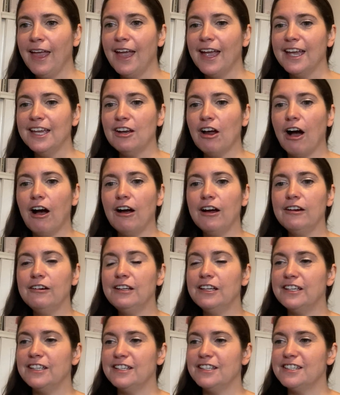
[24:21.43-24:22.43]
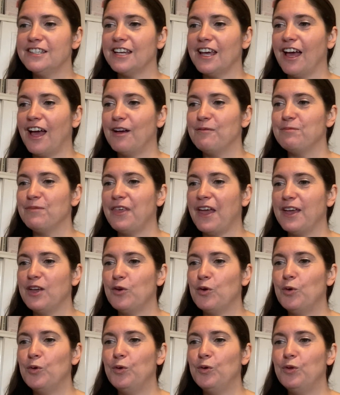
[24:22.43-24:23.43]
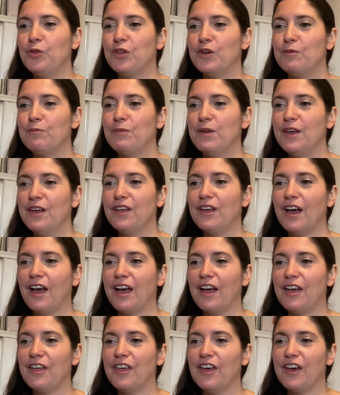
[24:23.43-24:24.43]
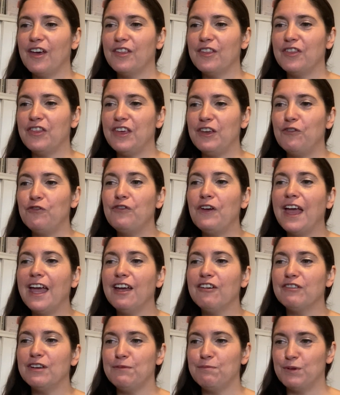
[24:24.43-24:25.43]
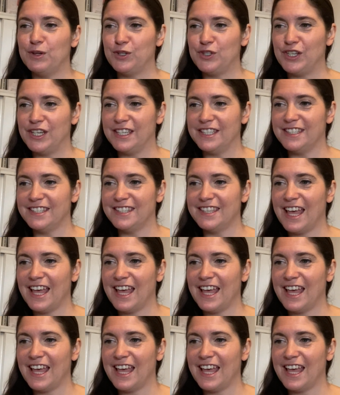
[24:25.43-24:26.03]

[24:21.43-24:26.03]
In Ireland, they call them the fairy bushes.